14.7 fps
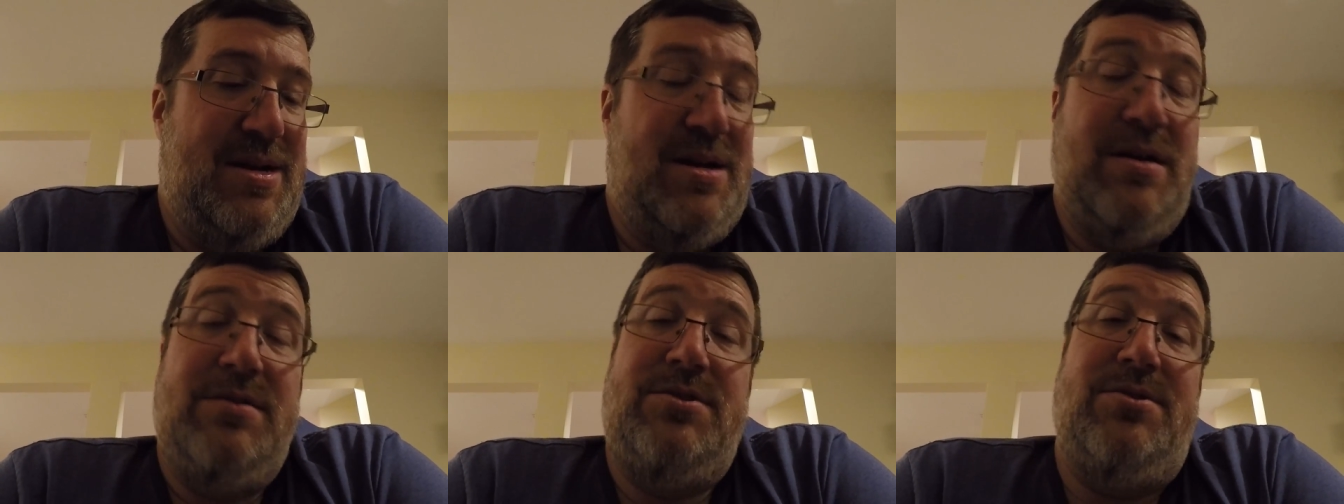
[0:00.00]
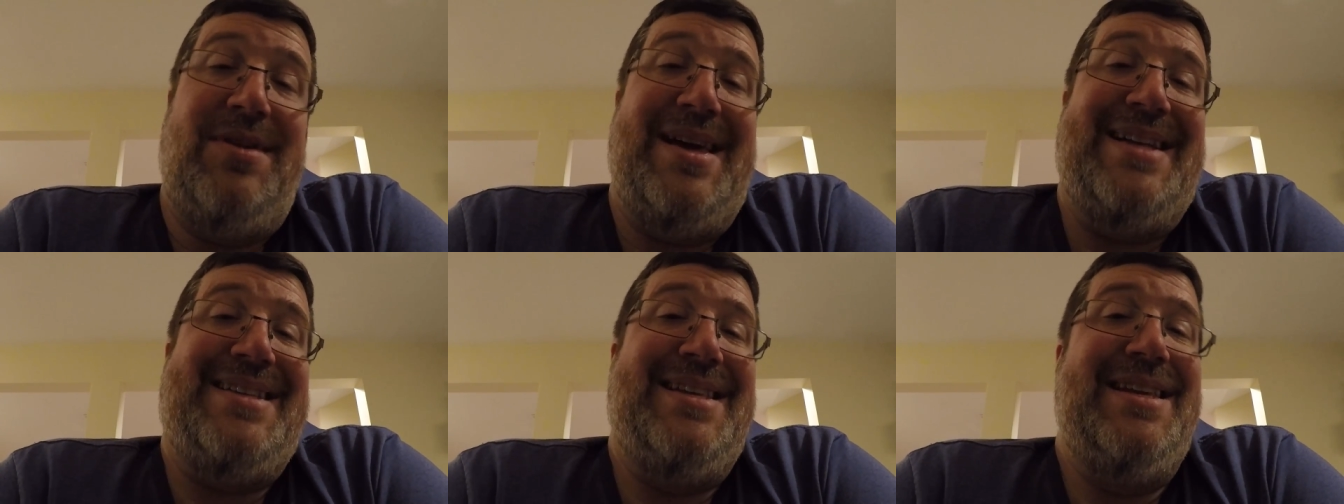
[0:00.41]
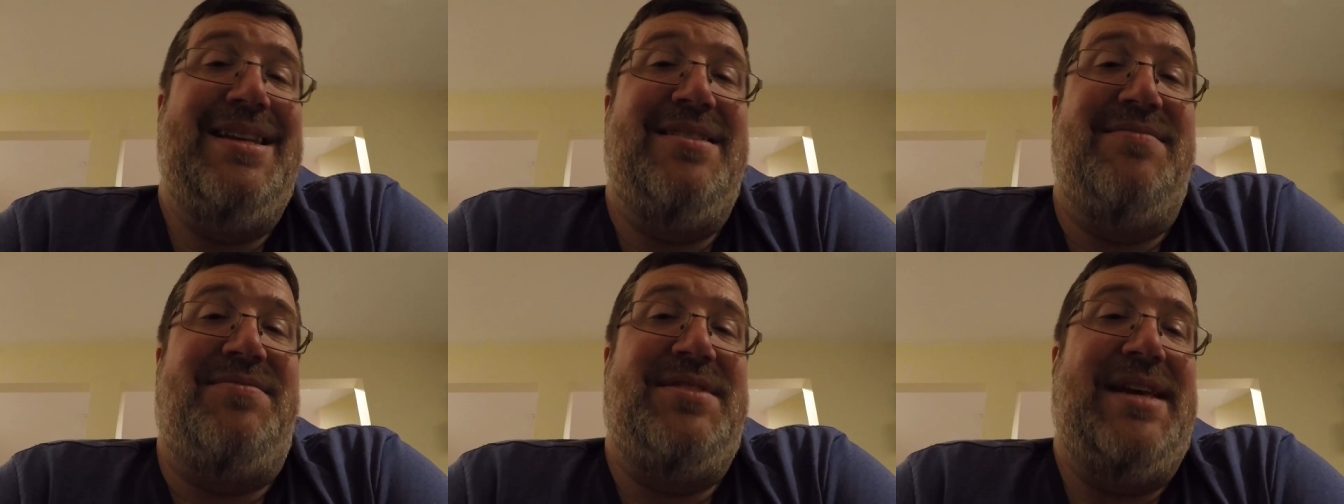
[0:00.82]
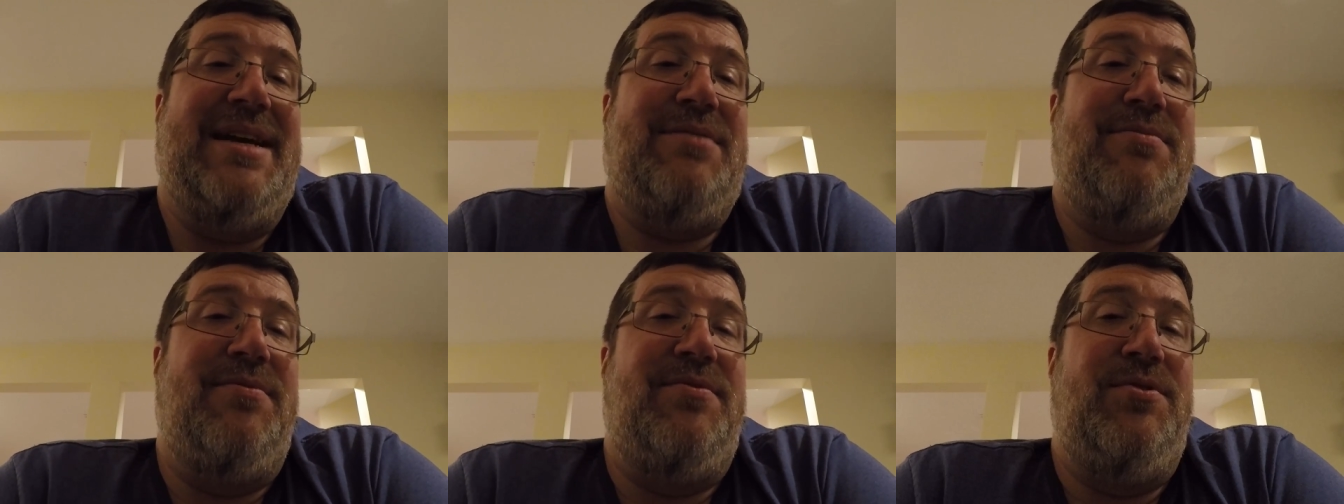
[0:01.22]
So that's the end of
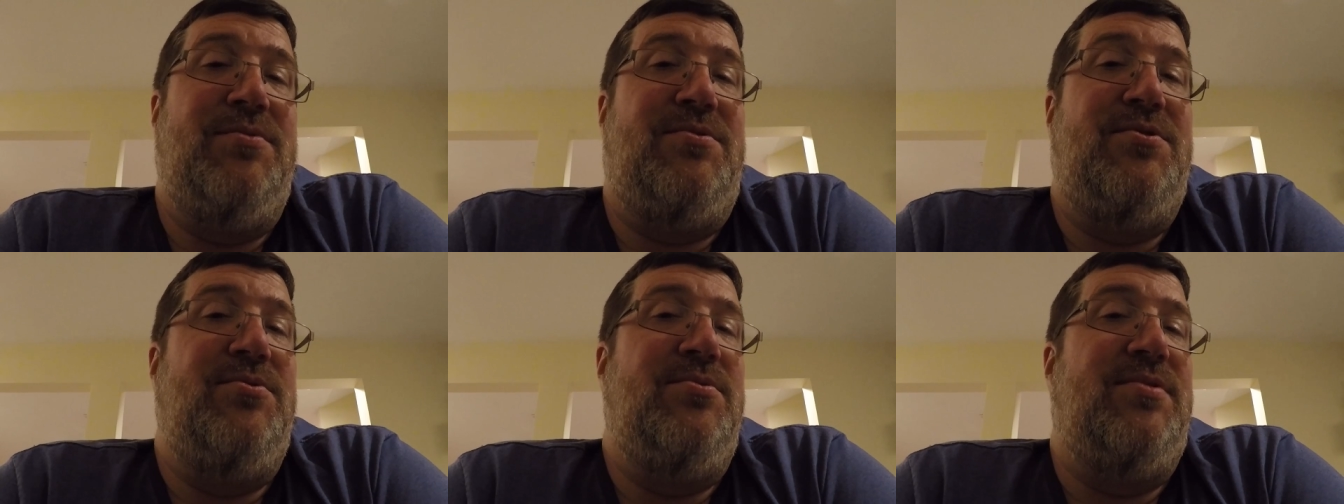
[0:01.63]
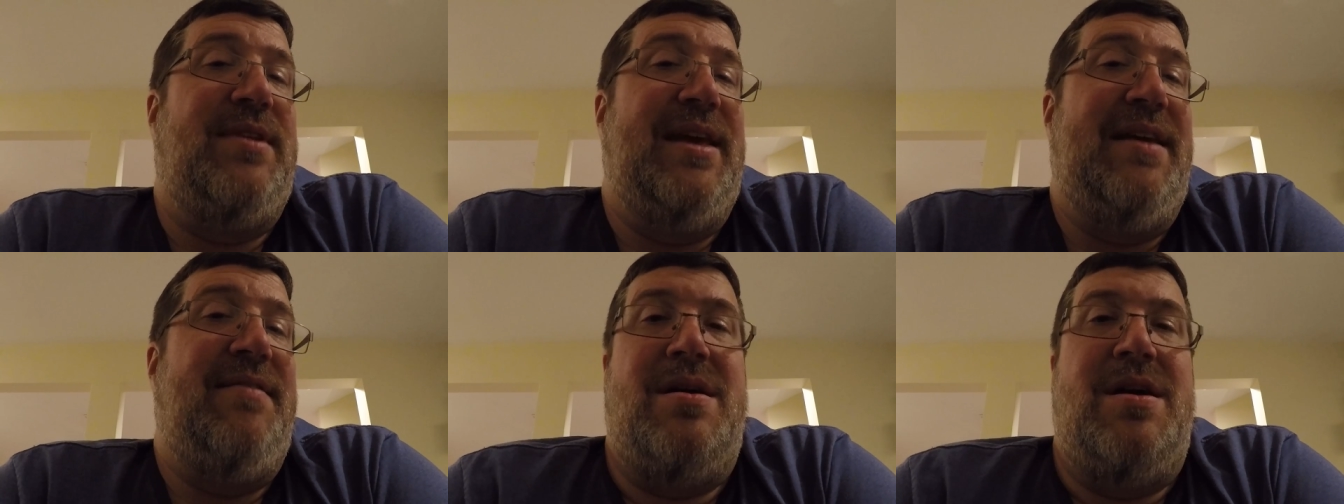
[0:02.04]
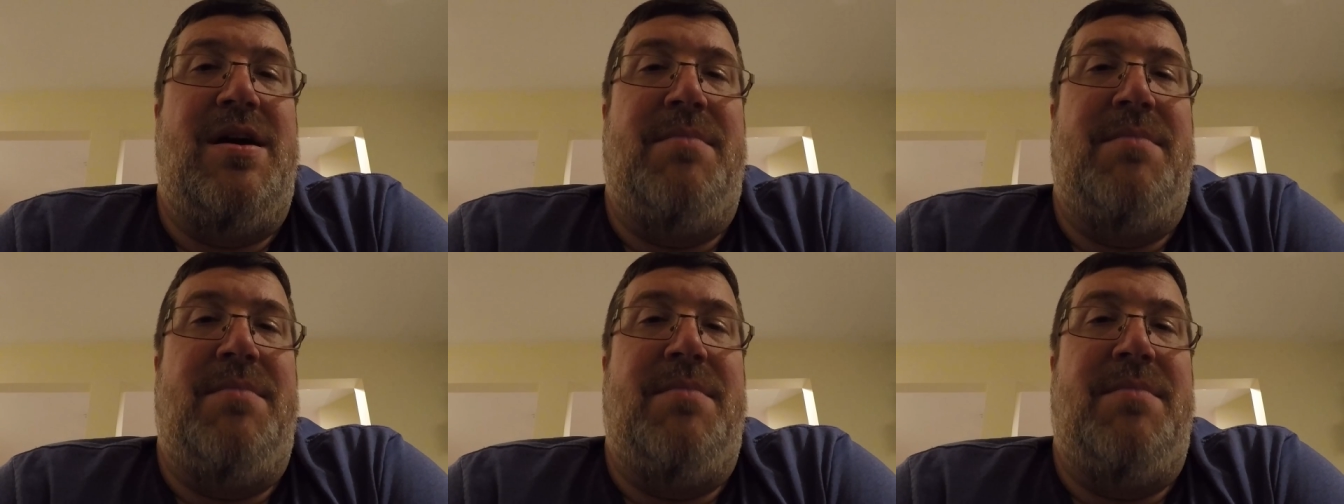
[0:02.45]
Tech Review Tuesday.